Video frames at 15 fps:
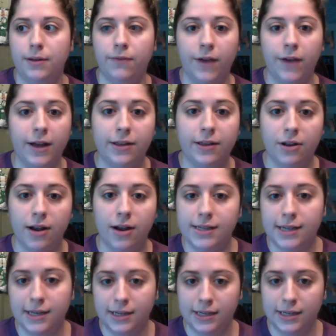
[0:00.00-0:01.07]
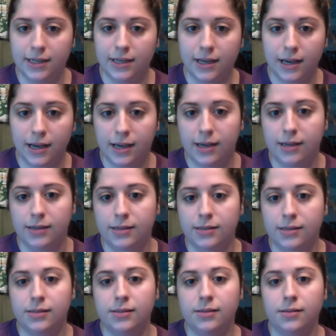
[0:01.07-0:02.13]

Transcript: finding their identity, and